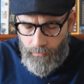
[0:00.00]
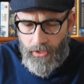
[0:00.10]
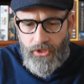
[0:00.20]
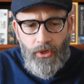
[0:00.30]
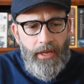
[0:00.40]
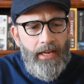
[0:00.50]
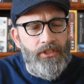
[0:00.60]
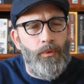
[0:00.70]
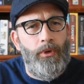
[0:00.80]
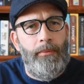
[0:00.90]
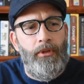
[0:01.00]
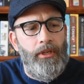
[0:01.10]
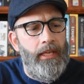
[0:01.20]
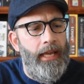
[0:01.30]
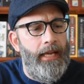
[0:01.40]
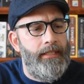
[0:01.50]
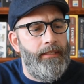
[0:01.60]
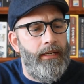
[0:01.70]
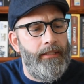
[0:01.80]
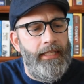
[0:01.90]
So yeah, so we're going to be looking at
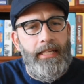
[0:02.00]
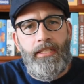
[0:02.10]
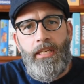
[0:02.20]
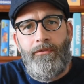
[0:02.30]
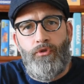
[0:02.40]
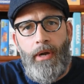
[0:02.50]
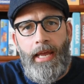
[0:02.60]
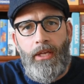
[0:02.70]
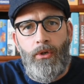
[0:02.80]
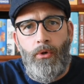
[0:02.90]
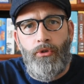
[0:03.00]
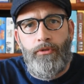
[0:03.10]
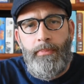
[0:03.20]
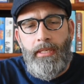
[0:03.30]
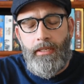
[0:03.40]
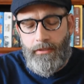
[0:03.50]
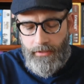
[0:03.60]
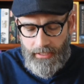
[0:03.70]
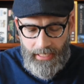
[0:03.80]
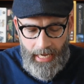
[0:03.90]
Legacy of Dragonholt because
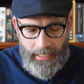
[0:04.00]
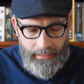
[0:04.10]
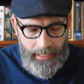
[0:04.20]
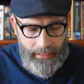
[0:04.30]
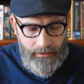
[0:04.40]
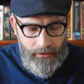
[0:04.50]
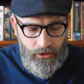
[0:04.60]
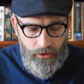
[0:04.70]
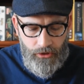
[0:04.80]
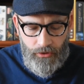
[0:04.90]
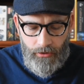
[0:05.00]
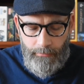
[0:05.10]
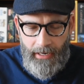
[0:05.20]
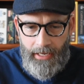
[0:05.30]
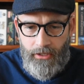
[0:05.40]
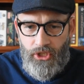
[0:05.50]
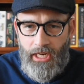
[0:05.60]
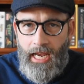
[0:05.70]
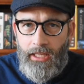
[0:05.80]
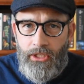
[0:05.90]
this contest, the Choose Your Own Path
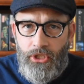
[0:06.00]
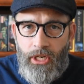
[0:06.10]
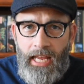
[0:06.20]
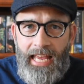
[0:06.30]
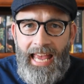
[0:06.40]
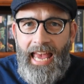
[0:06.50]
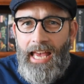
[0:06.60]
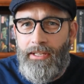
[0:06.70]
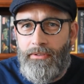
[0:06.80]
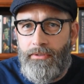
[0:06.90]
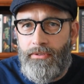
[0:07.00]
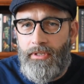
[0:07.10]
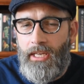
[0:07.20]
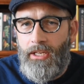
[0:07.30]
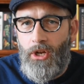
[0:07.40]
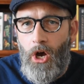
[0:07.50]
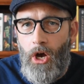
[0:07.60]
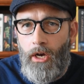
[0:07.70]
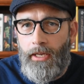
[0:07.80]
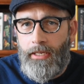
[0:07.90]
Challenge, ends in
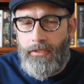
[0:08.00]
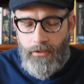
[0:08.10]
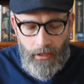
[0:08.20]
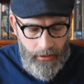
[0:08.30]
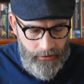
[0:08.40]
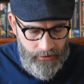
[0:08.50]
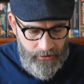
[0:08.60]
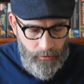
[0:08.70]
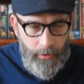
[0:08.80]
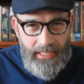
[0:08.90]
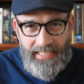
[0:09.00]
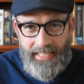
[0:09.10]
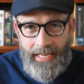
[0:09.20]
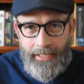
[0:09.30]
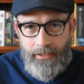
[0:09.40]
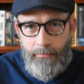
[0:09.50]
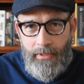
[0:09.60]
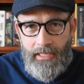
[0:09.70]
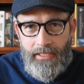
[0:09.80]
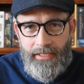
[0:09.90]
August 22nd to
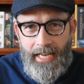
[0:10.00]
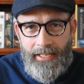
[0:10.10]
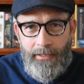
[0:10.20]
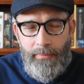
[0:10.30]
be exact.